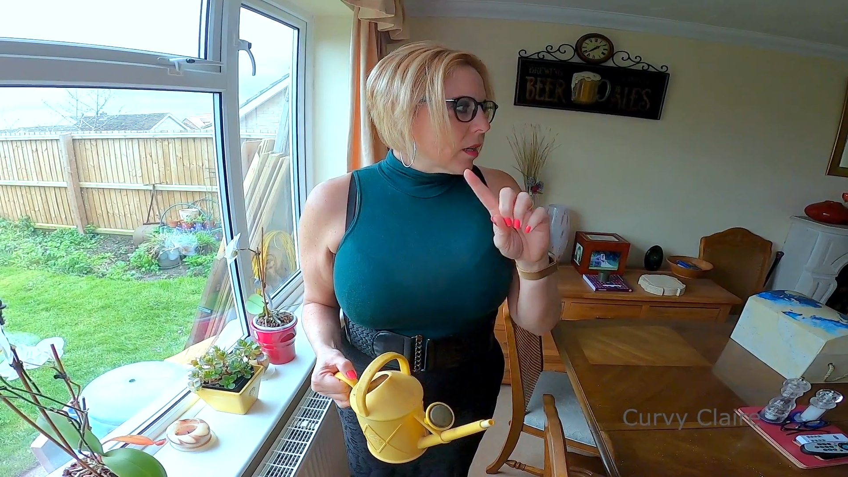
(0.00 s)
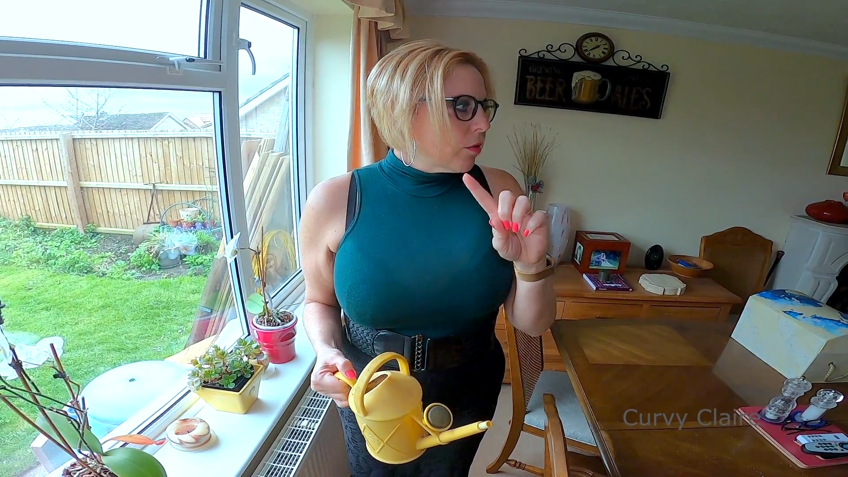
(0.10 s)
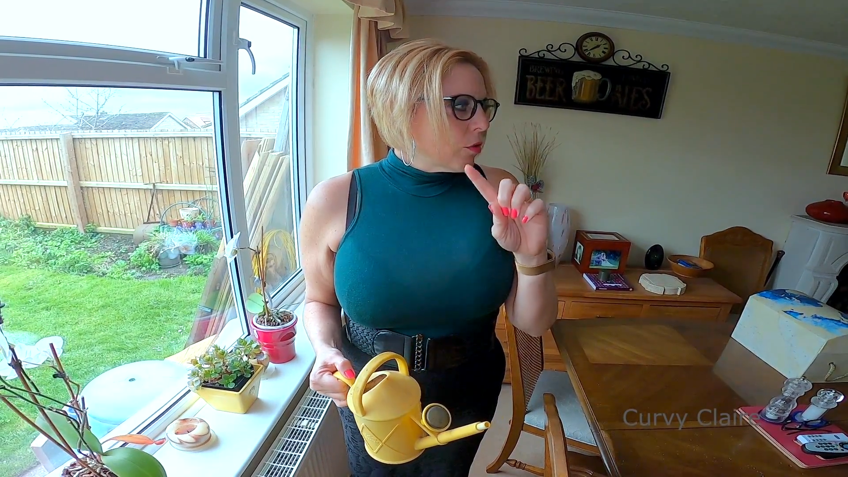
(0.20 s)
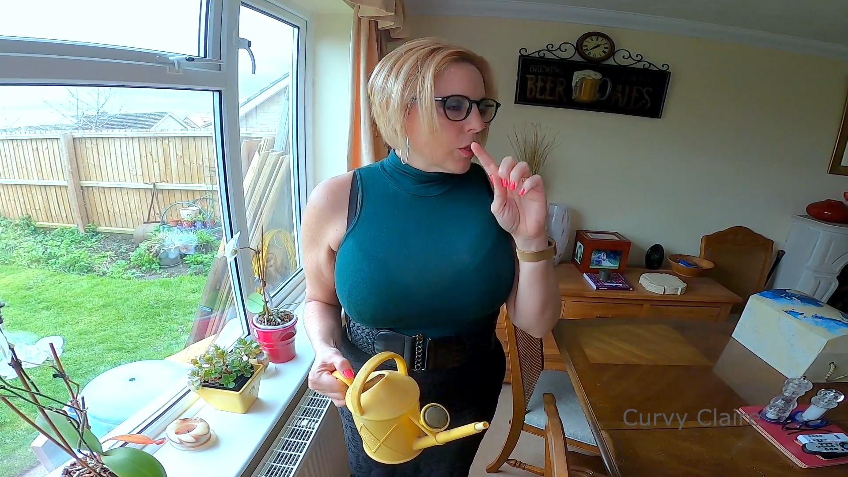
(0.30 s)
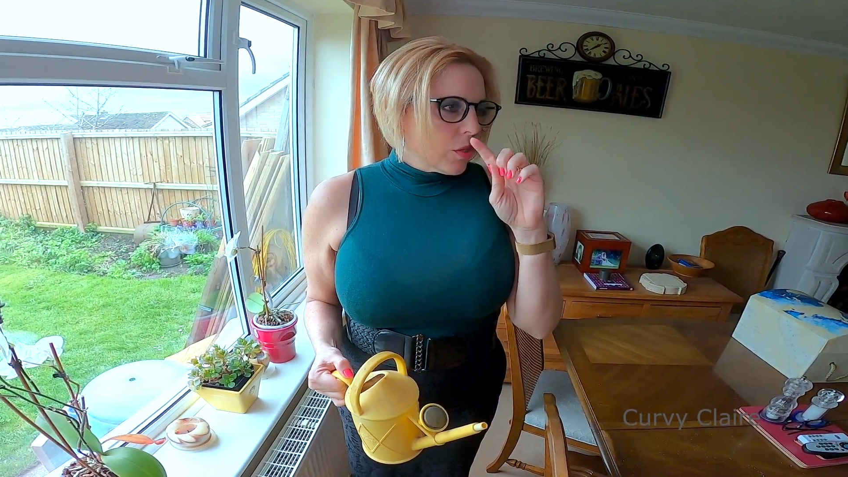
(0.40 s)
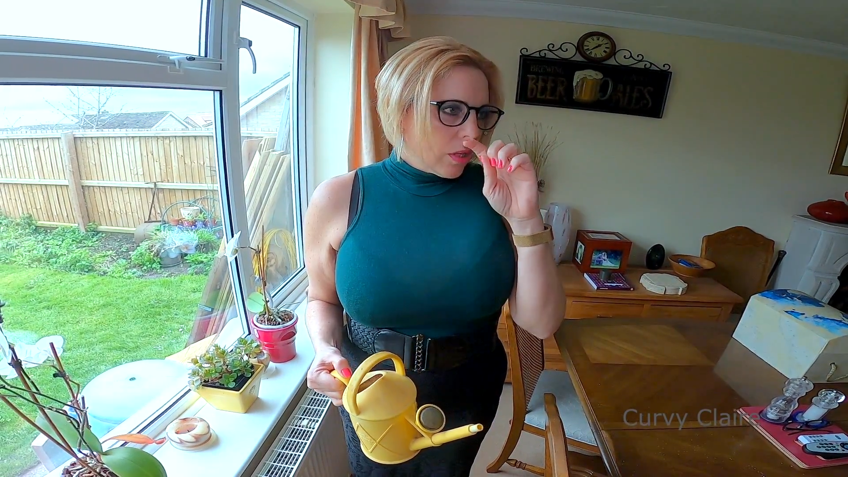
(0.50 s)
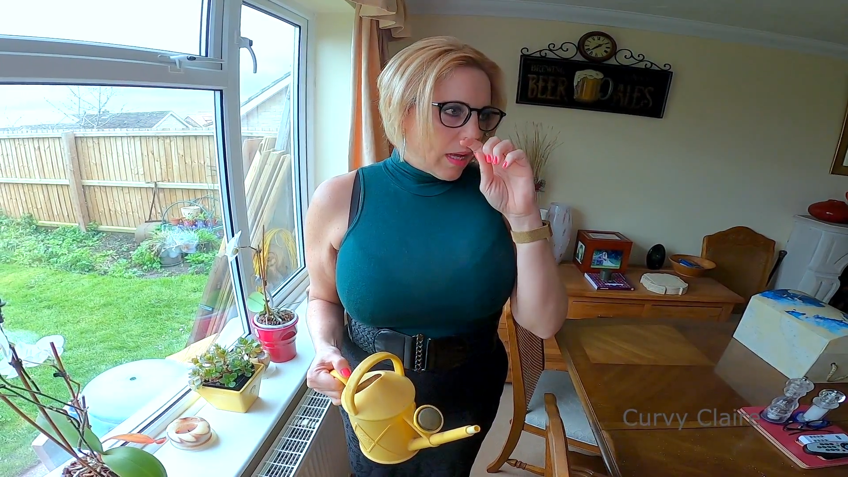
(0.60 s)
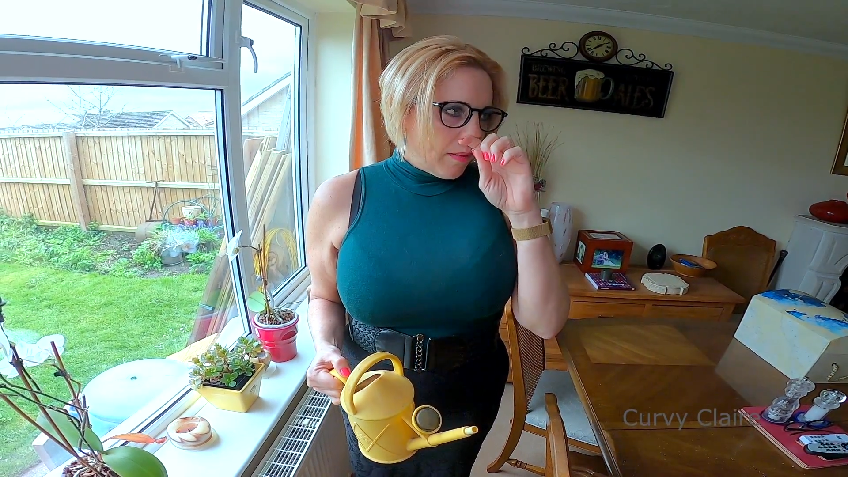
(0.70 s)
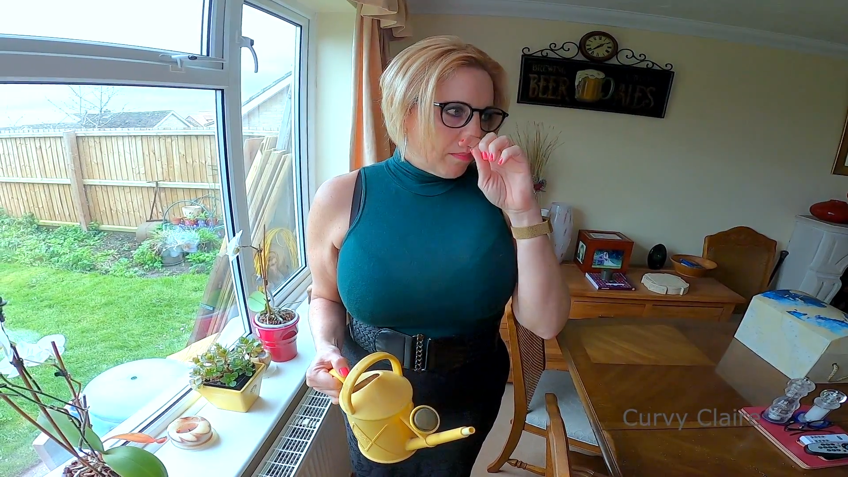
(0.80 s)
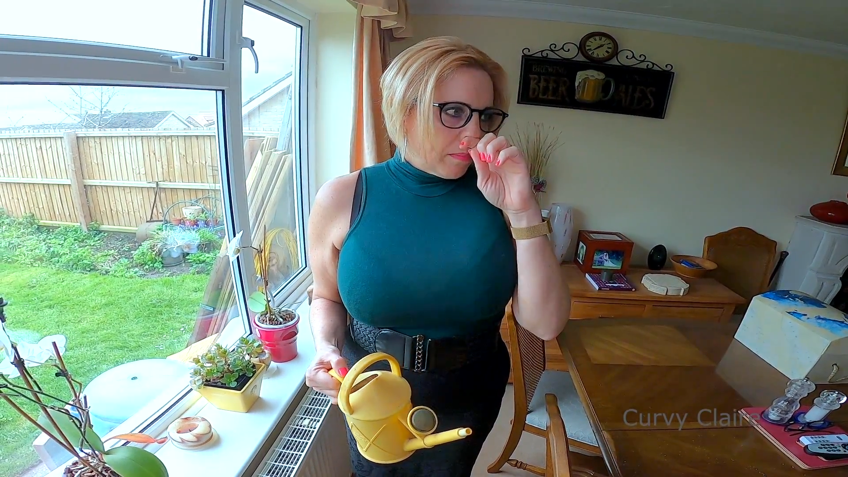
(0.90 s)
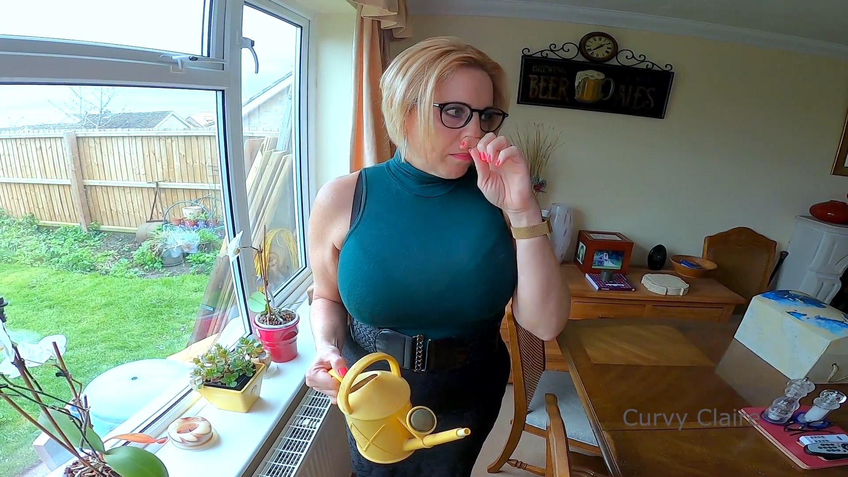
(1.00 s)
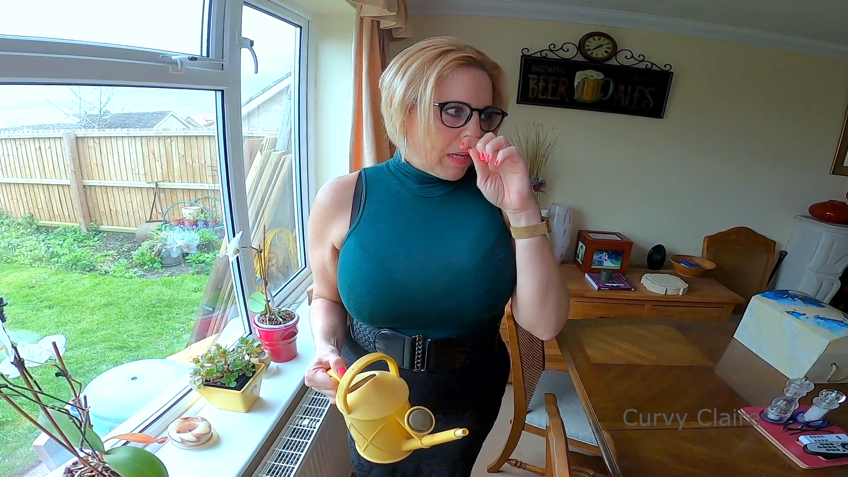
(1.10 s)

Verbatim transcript: to go and just um,